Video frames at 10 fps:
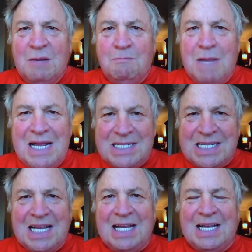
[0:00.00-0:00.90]

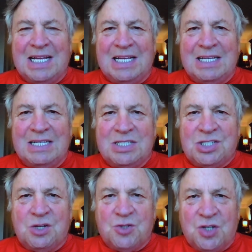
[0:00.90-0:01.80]
Masking,
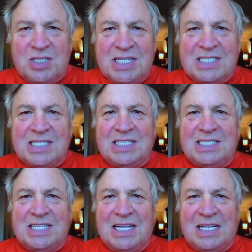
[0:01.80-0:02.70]
social
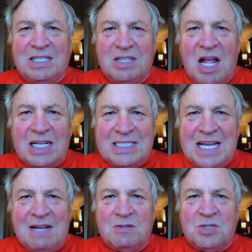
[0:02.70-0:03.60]
distancing,
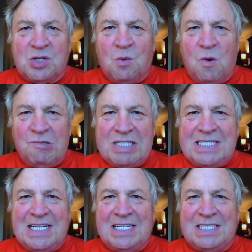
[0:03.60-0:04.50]
lockdowns,
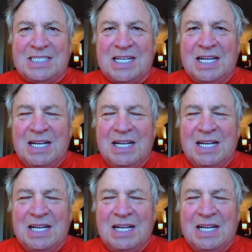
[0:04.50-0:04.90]
quarantines,